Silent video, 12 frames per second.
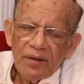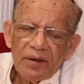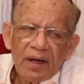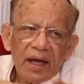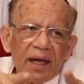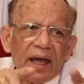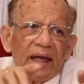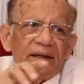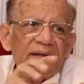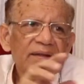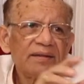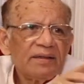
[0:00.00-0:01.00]

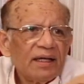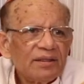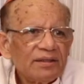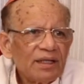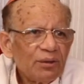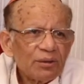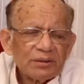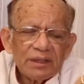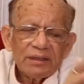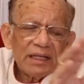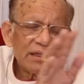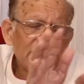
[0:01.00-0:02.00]
and the others are not.
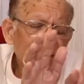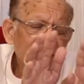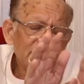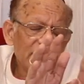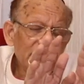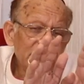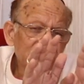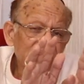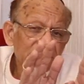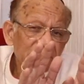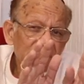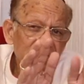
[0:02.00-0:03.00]
That is
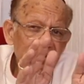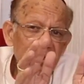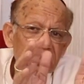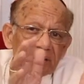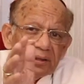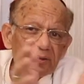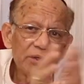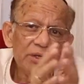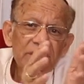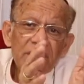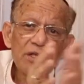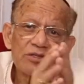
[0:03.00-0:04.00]
the
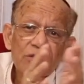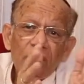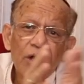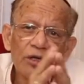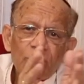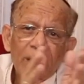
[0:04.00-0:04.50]
Trinity is God,